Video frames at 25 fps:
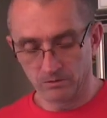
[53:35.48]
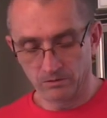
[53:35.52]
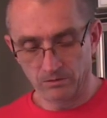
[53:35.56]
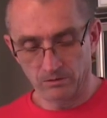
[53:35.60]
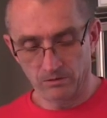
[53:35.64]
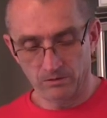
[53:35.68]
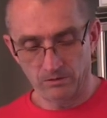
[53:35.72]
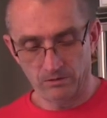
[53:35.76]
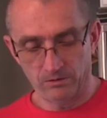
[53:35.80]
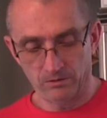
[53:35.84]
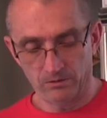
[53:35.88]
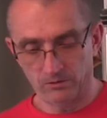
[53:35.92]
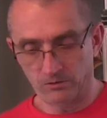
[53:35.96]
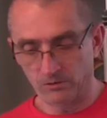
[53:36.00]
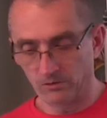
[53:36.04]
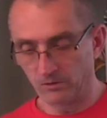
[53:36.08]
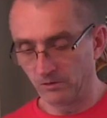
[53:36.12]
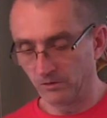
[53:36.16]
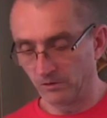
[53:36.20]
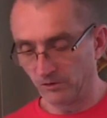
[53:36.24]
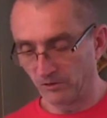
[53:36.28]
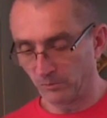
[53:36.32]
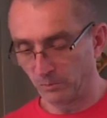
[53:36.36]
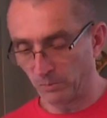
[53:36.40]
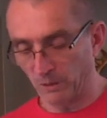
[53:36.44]
next we come
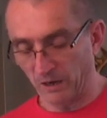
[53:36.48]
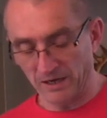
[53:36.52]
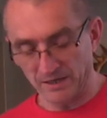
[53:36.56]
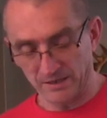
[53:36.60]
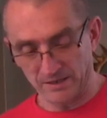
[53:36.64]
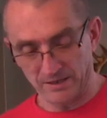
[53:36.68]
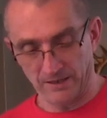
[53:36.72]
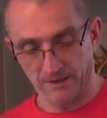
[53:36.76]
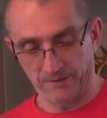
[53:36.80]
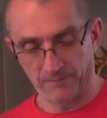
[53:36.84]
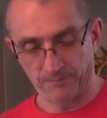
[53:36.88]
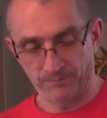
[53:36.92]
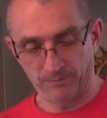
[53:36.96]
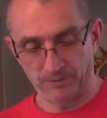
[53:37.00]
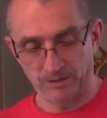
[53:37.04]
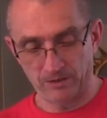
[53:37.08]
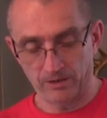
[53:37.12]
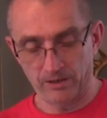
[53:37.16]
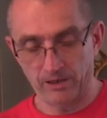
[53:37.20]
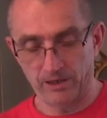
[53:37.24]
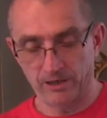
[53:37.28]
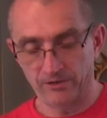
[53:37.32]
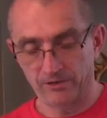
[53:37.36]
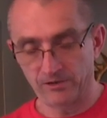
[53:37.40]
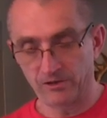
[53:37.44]
to applying the
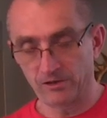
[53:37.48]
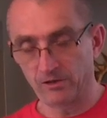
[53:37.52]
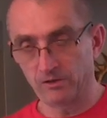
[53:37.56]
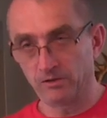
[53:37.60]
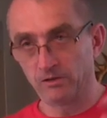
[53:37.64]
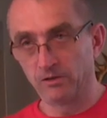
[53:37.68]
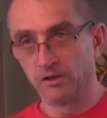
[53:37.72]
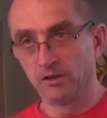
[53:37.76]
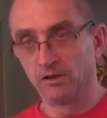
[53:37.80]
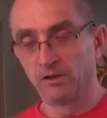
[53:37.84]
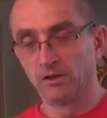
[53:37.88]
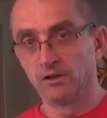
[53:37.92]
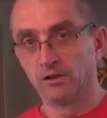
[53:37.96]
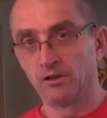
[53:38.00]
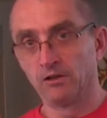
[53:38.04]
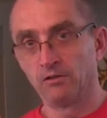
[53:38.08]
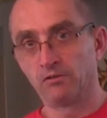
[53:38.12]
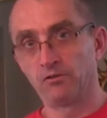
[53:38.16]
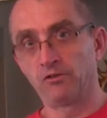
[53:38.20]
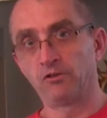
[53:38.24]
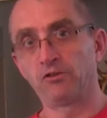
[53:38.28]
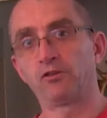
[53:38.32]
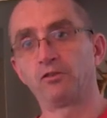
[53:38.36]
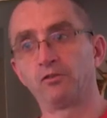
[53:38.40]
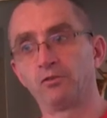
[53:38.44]
spices.
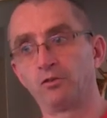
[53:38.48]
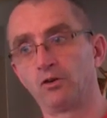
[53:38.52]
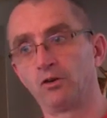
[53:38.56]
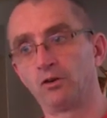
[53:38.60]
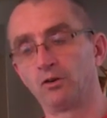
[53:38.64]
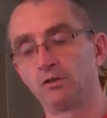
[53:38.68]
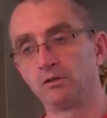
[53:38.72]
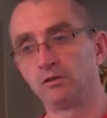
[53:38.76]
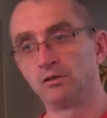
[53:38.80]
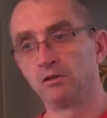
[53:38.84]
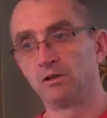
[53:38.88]
Now, if